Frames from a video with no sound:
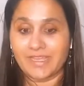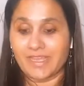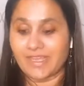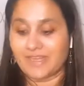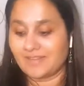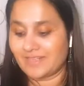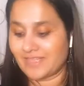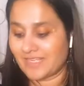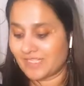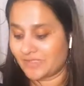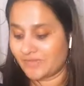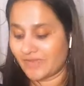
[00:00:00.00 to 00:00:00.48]
and
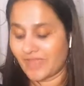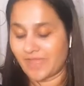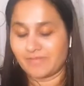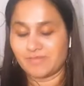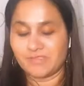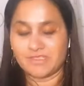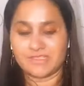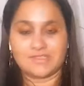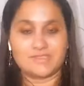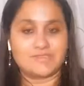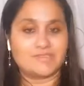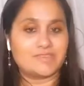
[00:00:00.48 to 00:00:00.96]
that's why I'm
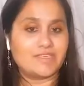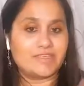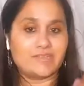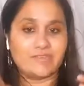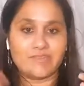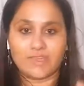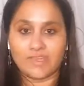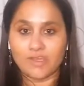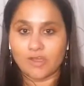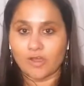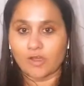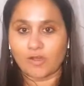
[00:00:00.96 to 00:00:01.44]
just
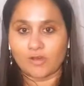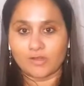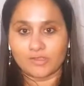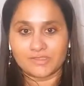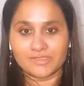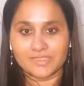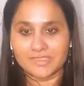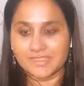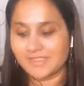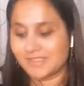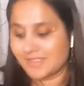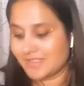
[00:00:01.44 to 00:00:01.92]
giving all
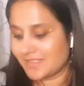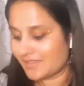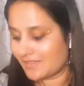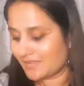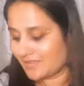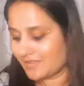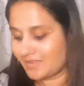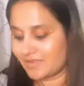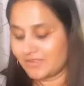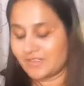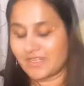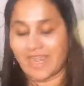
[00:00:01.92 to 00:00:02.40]
this
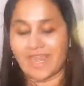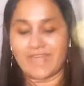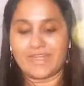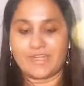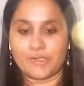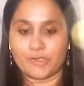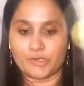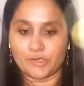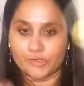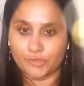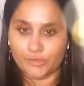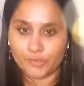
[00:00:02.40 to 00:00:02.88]
at
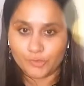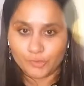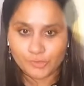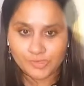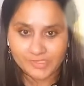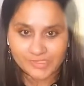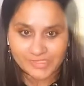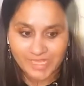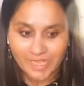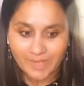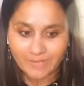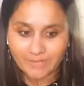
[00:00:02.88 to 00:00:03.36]
your
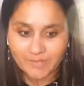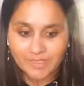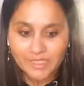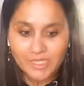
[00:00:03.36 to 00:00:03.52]
doorstep.